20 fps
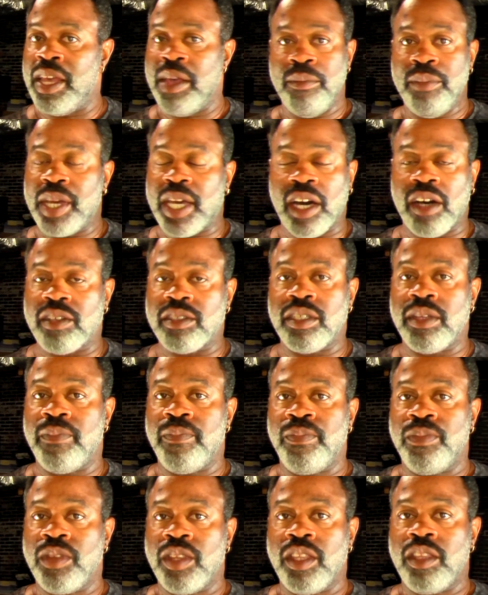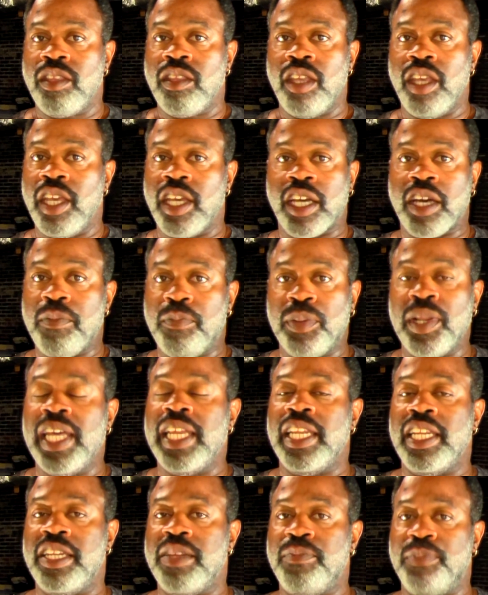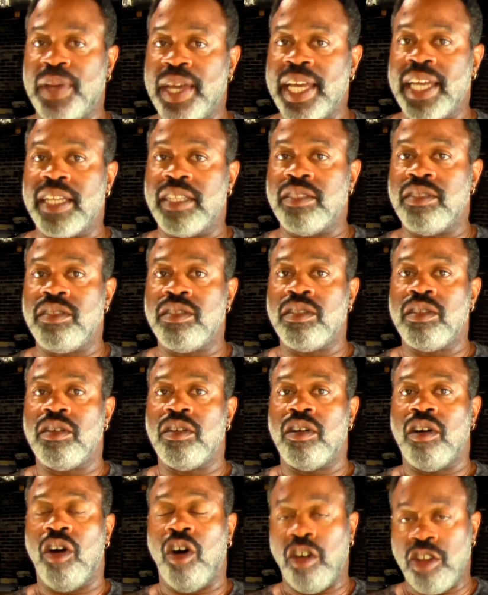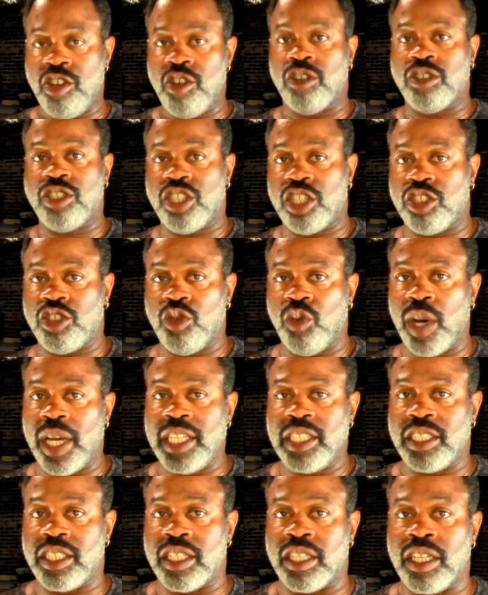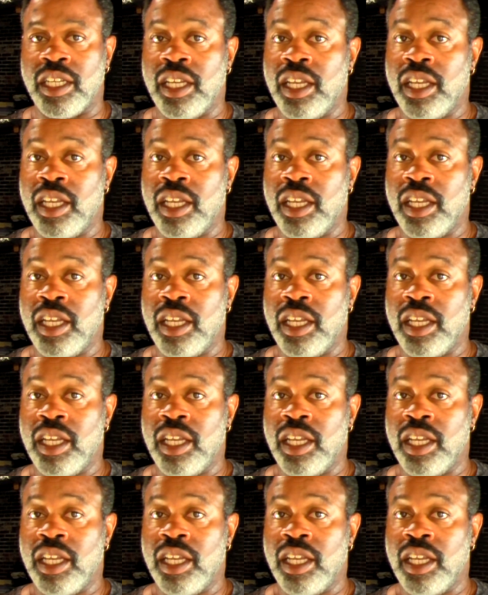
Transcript: because it completely depends on your situation.